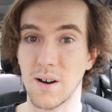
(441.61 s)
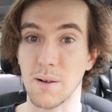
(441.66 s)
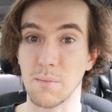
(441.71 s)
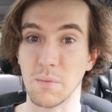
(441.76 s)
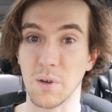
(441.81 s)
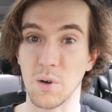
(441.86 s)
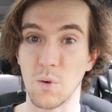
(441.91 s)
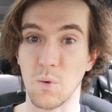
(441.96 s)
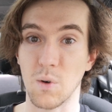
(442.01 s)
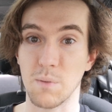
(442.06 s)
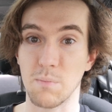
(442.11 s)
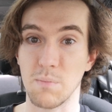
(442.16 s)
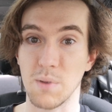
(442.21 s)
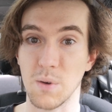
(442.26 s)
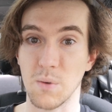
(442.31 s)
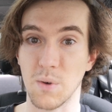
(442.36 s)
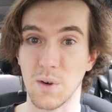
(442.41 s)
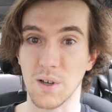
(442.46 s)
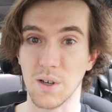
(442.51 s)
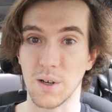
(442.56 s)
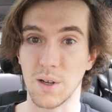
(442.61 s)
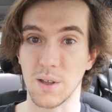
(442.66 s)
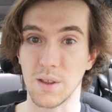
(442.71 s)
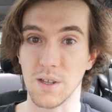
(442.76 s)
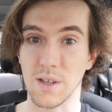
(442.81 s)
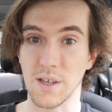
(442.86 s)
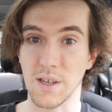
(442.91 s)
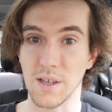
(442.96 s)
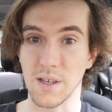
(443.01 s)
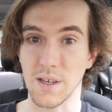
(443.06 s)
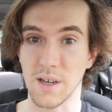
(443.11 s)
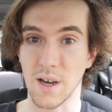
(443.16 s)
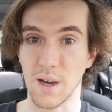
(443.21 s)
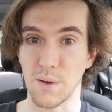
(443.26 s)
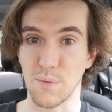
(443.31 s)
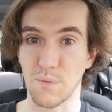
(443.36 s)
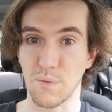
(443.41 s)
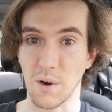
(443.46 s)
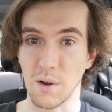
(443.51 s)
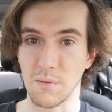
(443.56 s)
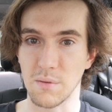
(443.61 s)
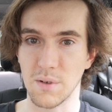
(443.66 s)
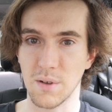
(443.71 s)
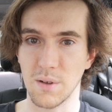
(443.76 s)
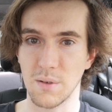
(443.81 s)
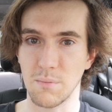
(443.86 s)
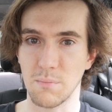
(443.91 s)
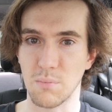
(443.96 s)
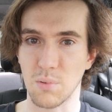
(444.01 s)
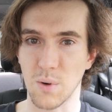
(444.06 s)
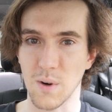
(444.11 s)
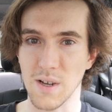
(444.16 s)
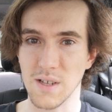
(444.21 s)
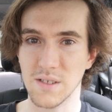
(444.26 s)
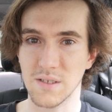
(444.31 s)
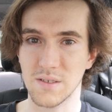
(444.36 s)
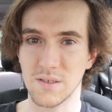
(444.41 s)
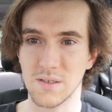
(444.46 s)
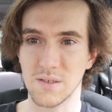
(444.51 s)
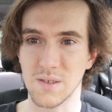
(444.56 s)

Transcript: I'm gonna be working on the front brakes